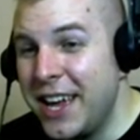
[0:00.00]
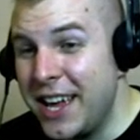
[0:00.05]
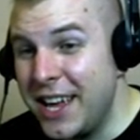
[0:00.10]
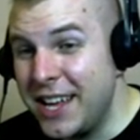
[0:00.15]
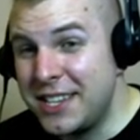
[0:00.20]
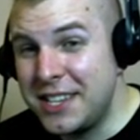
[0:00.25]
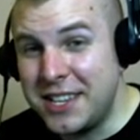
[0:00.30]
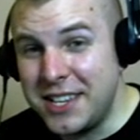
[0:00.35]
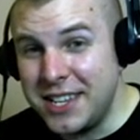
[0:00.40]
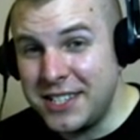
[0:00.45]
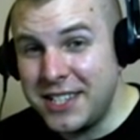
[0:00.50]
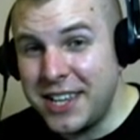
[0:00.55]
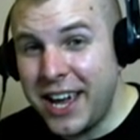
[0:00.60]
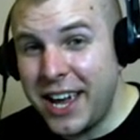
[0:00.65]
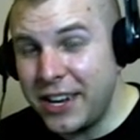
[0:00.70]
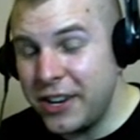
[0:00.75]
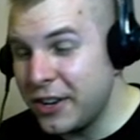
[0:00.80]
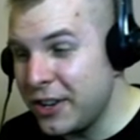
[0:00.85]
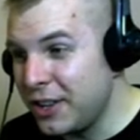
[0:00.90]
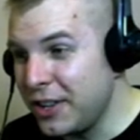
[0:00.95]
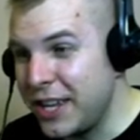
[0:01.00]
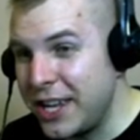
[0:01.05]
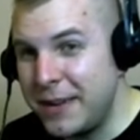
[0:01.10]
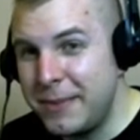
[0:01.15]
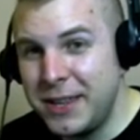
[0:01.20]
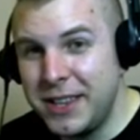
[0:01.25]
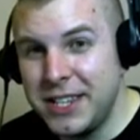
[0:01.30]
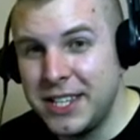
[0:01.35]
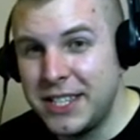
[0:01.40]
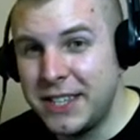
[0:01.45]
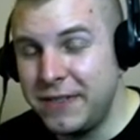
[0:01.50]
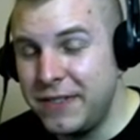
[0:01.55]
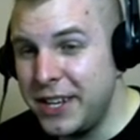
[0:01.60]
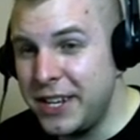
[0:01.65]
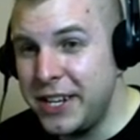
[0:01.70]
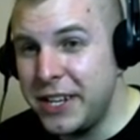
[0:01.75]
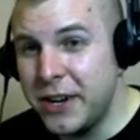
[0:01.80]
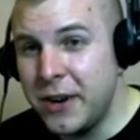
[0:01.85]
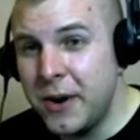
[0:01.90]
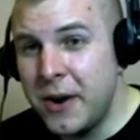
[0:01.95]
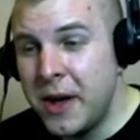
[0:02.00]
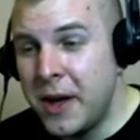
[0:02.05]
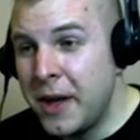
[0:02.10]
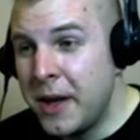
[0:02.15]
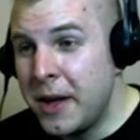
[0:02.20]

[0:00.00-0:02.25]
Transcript: Is, is that your claim in this video?